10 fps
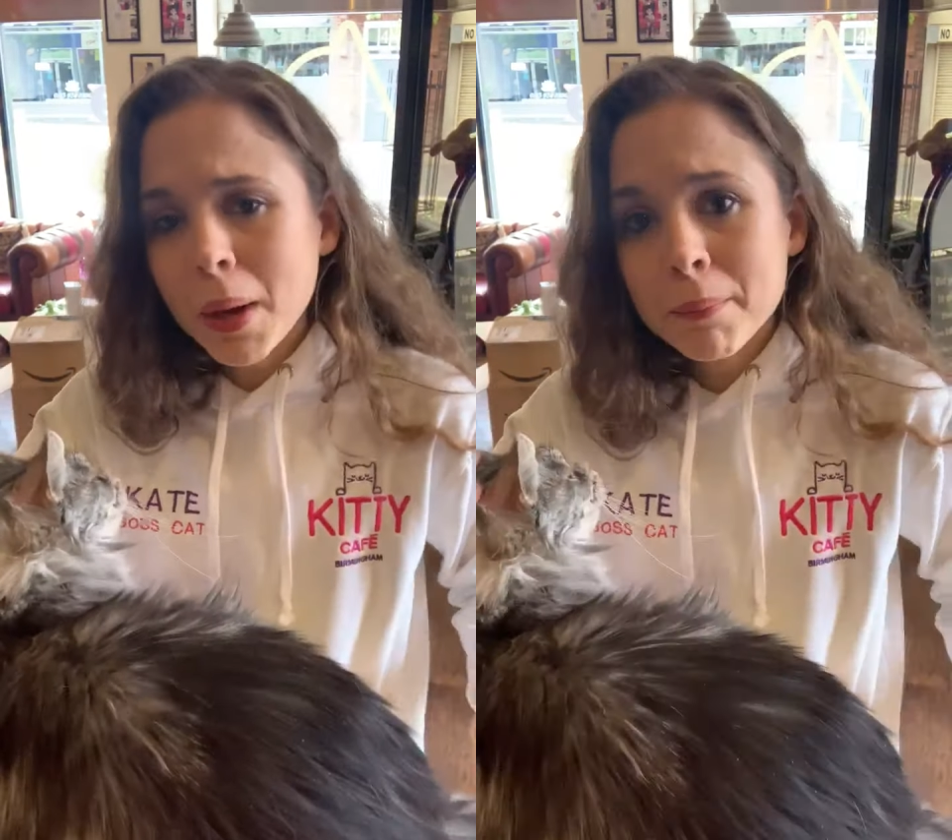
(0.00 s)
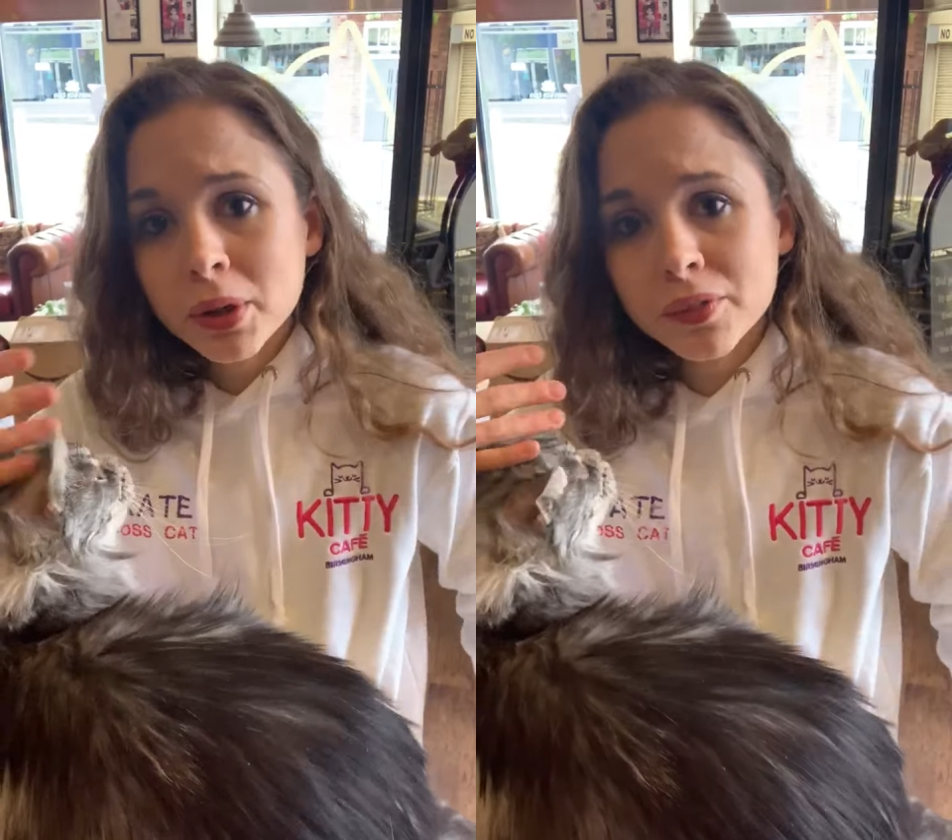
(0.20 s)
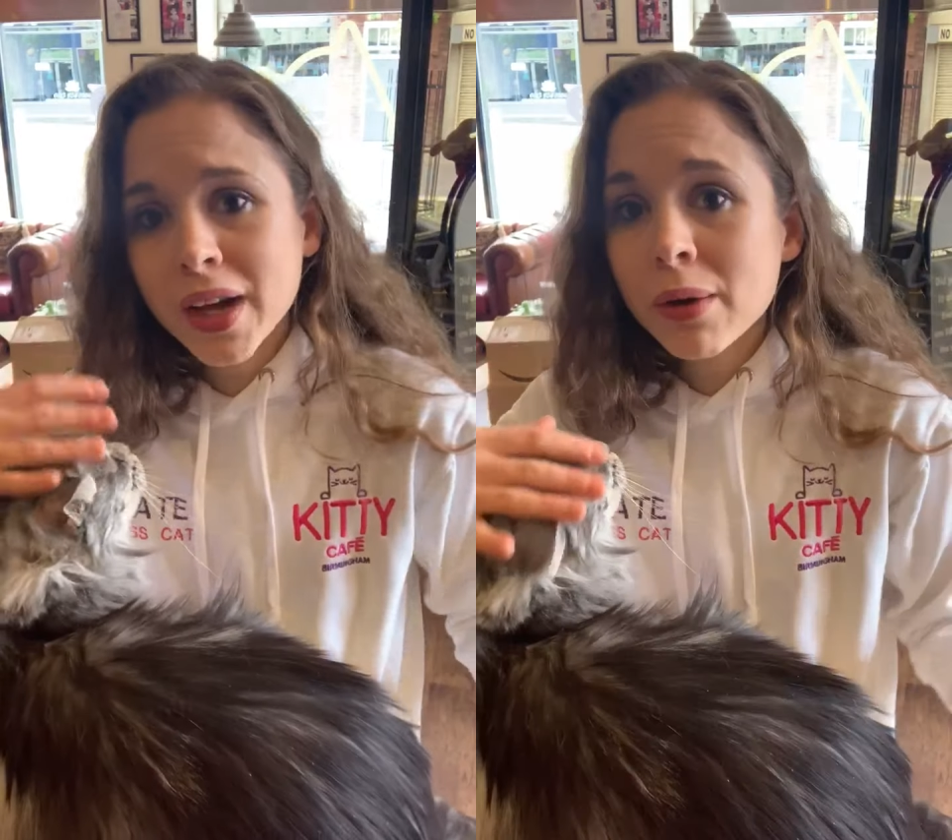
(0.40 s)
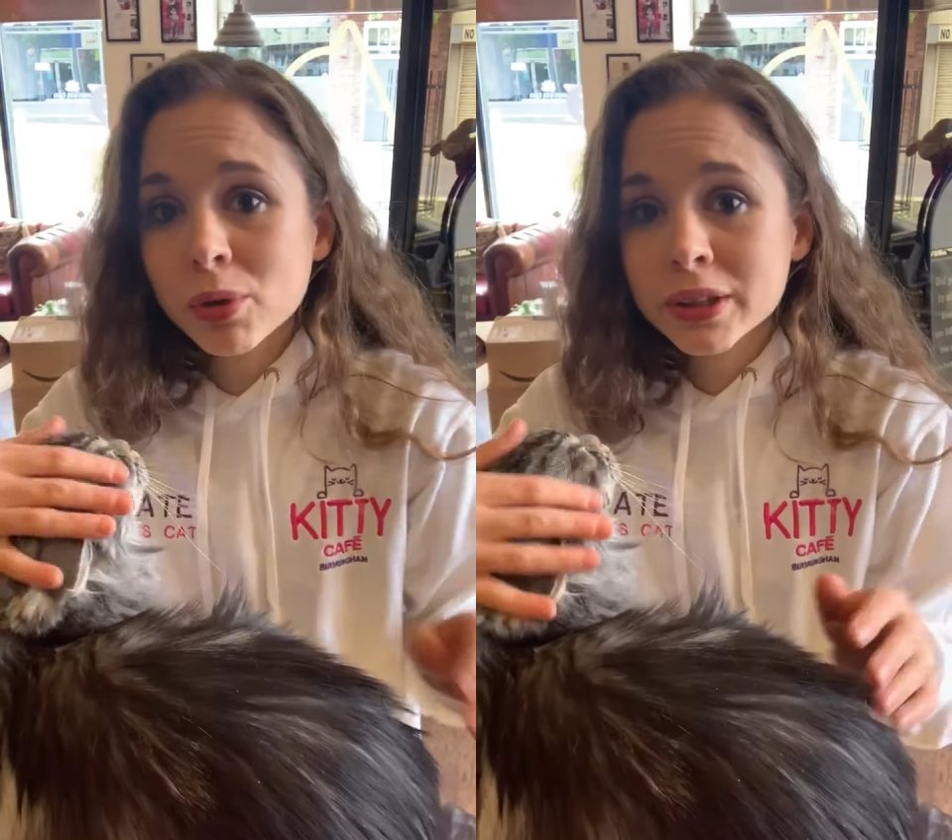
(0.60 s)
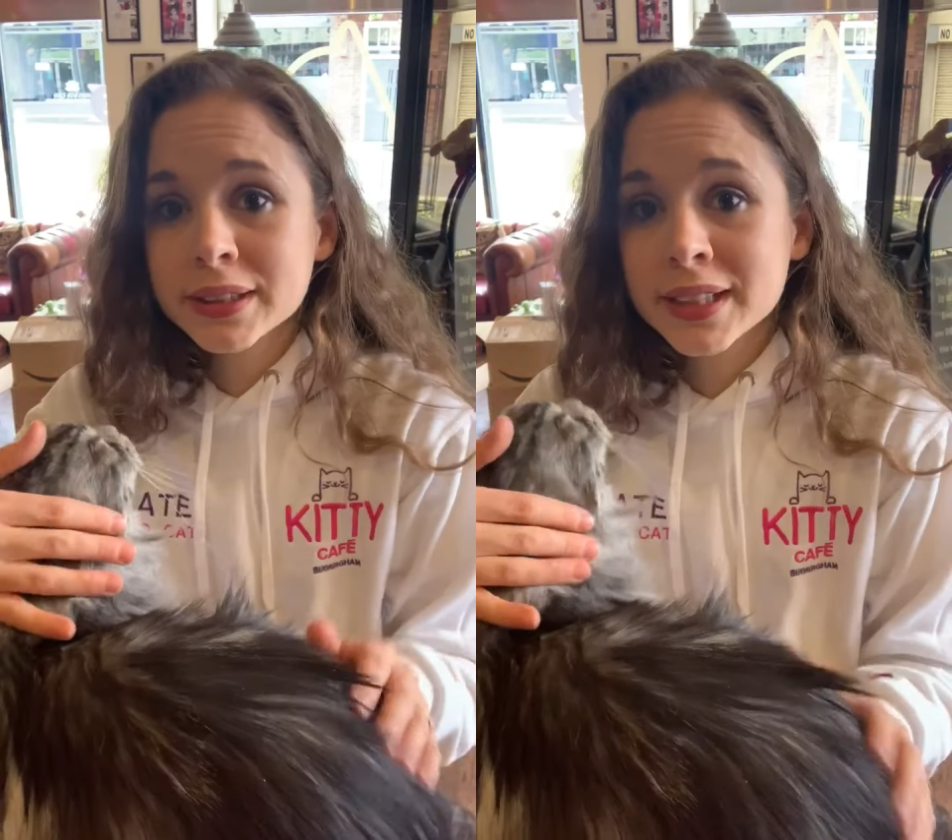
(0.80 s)
But that
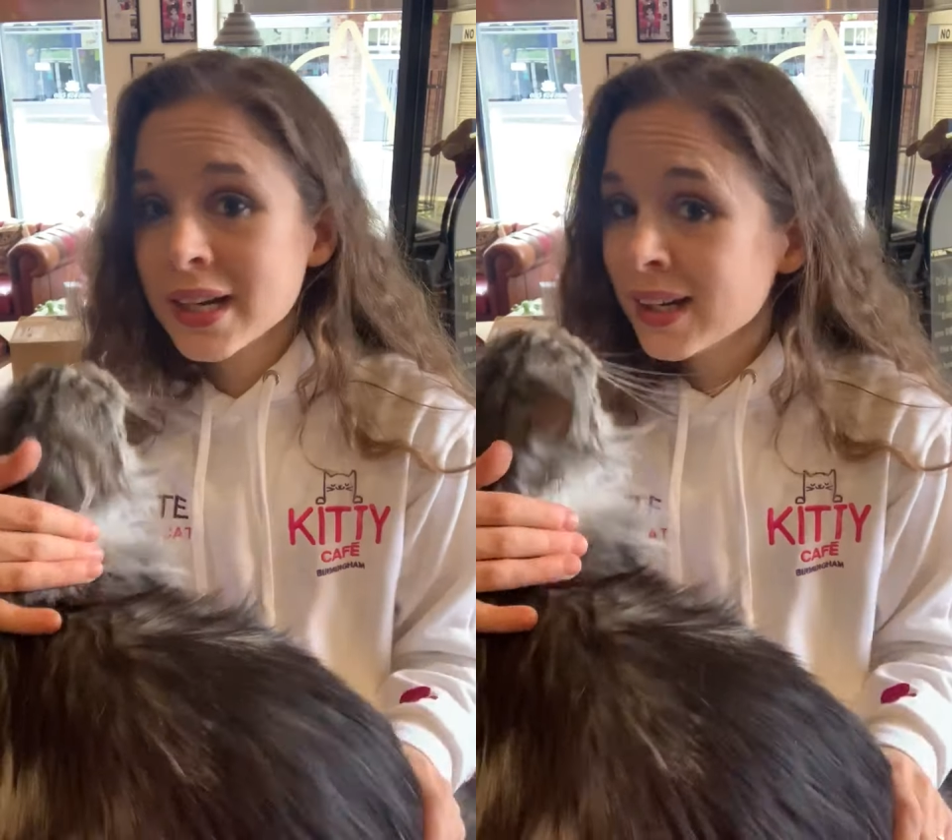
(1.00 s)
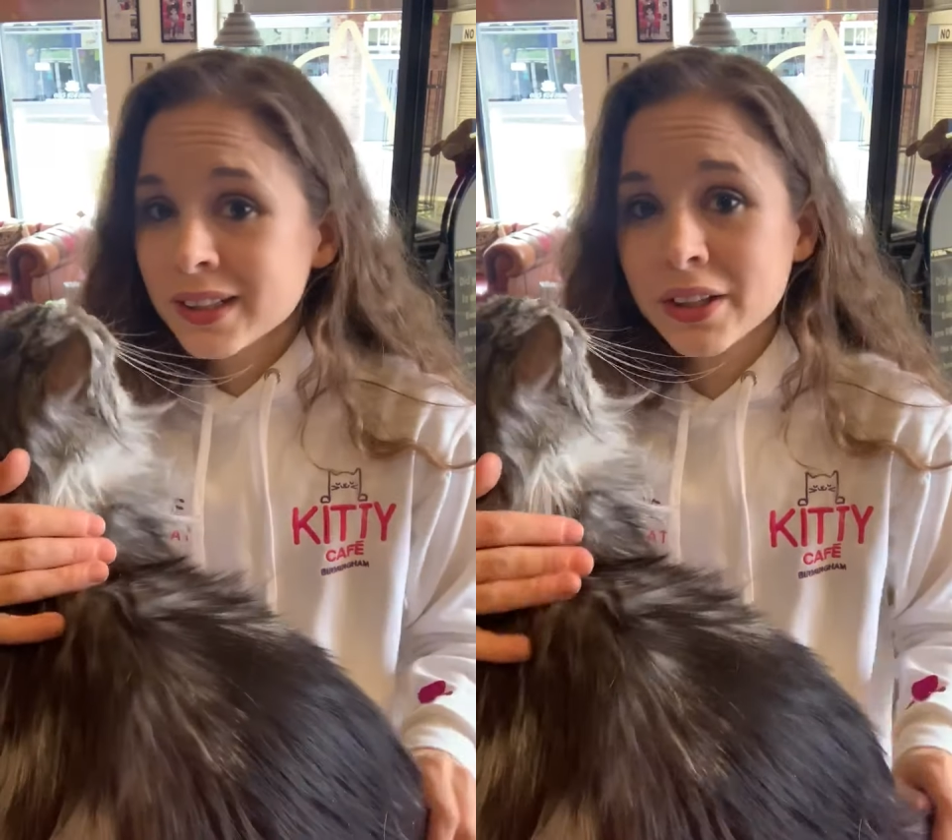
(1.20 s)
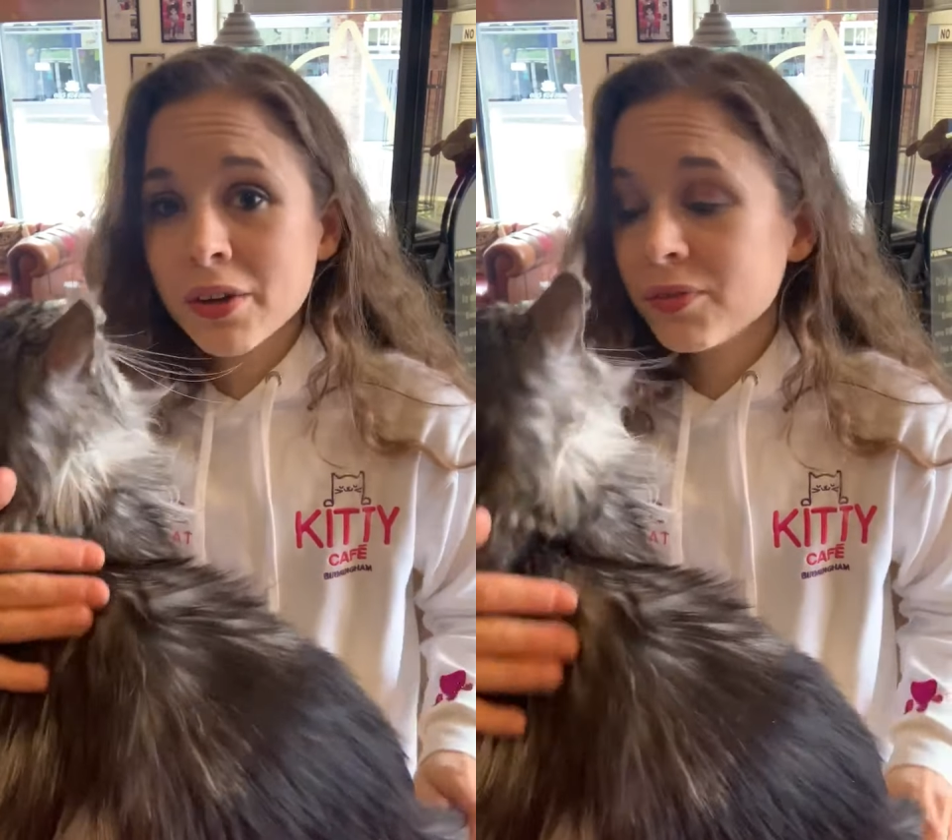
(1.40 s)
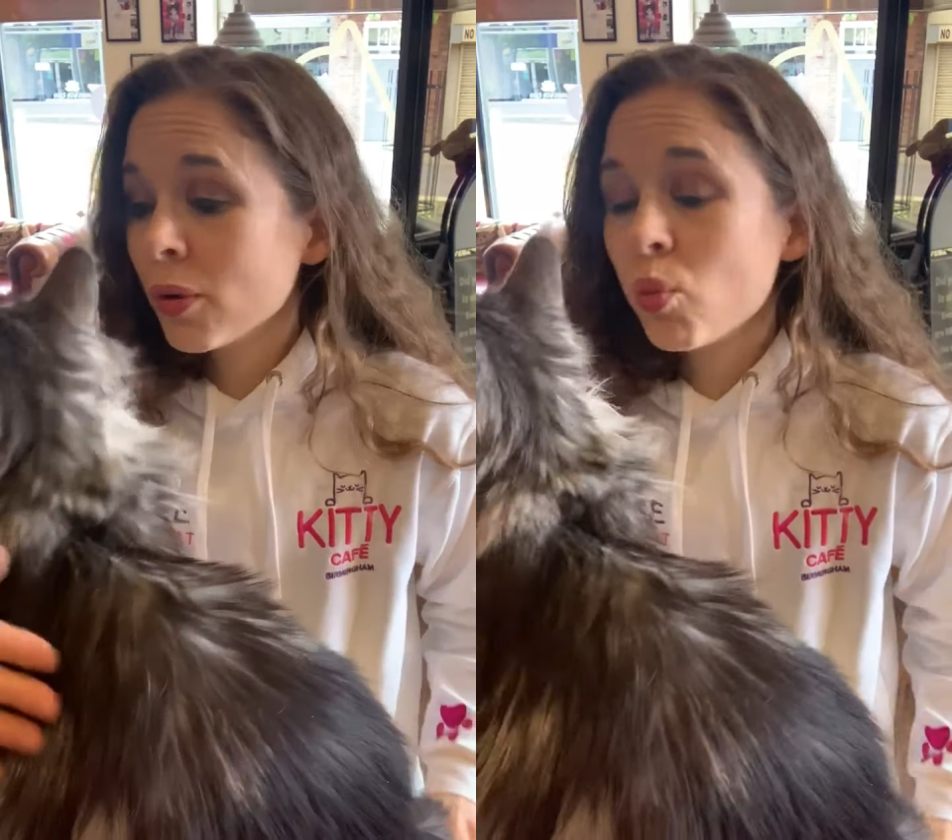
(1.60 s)
was, the